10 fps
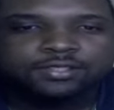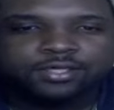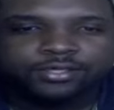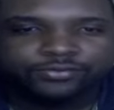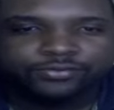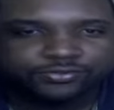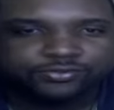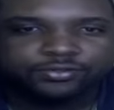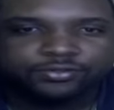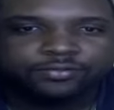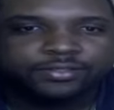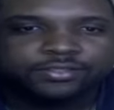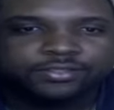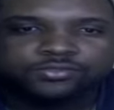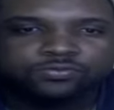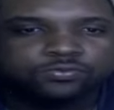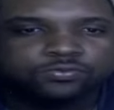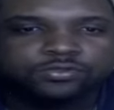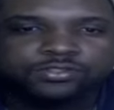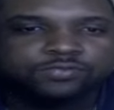in this tournament. It's
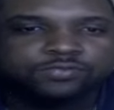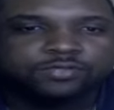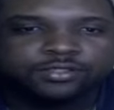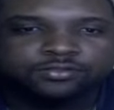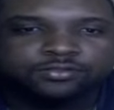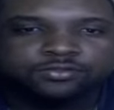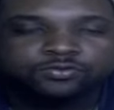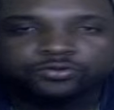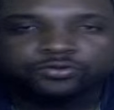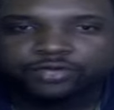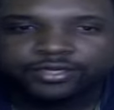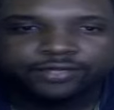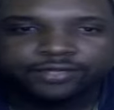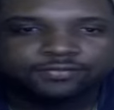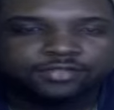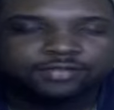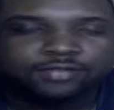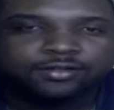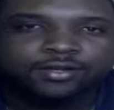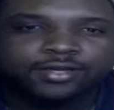really sweet. In Ukraine, the
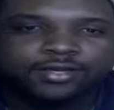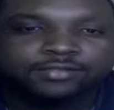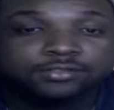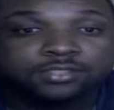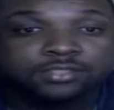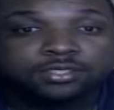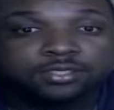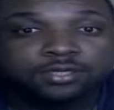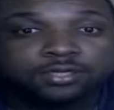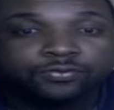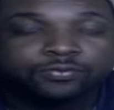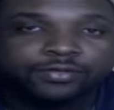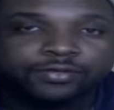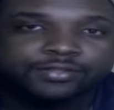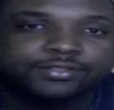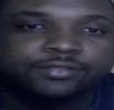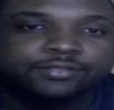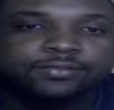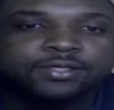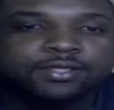Shakhtar Donetsk was another great team.
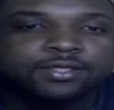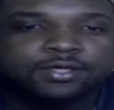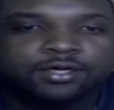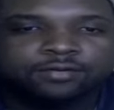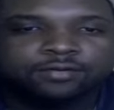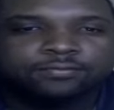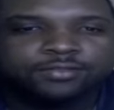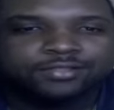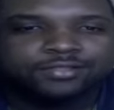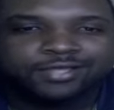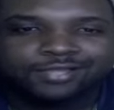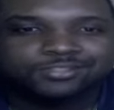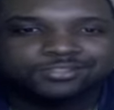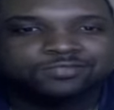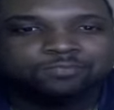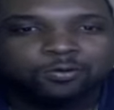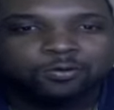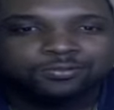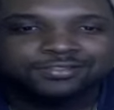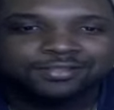They got
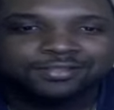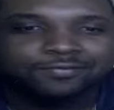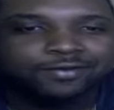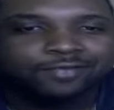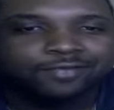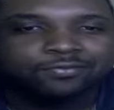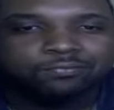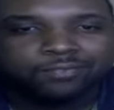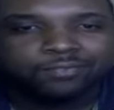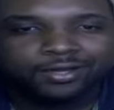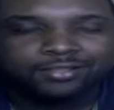smoked 7-0, but